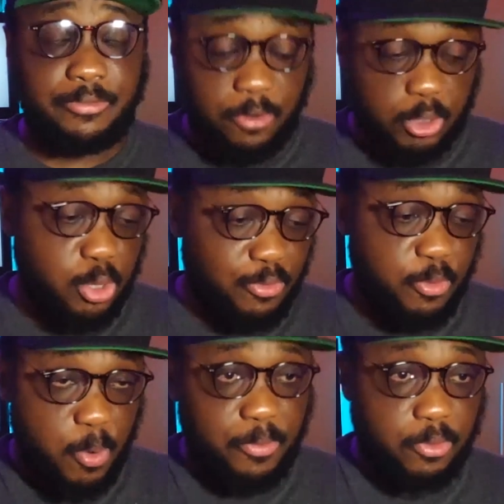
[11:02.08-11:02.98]
the function of
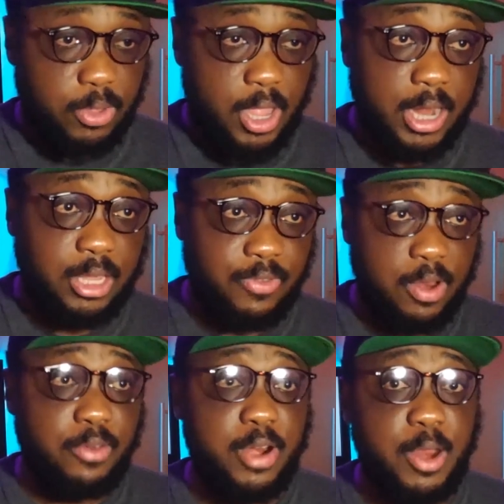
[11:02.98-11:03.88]
a pop filter, and it's
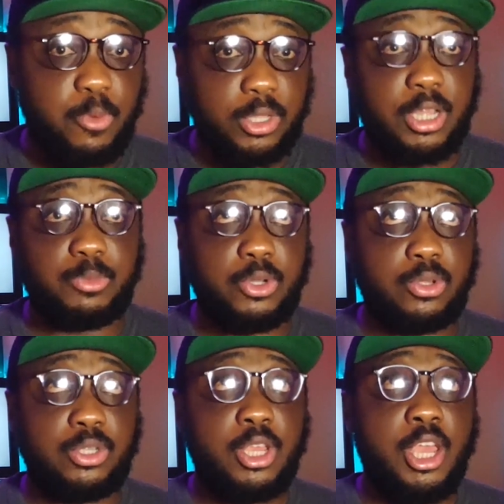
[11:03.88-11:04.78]
very, very important
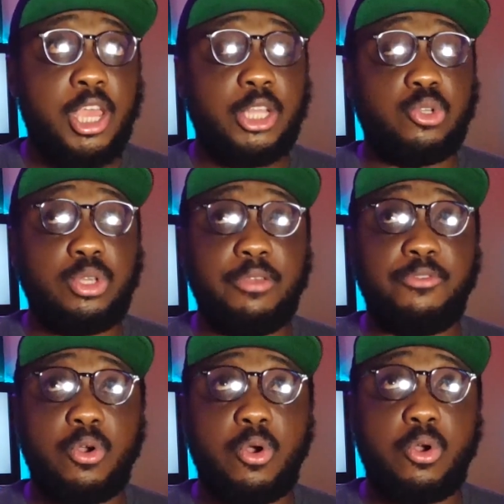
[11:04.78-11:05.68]
because it will give
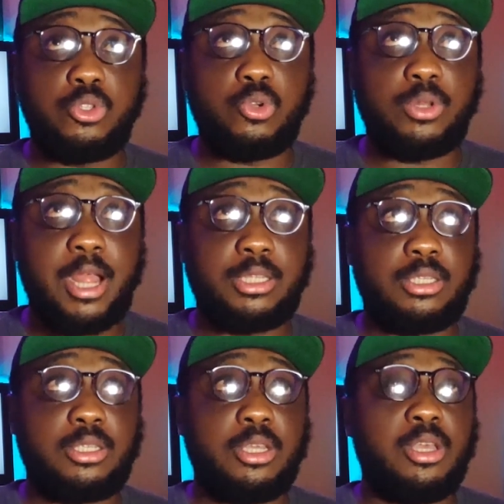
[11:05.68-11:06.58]
your audio
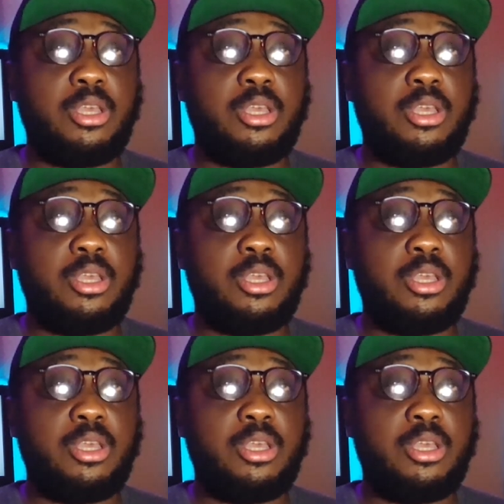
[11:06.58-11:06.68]
that's,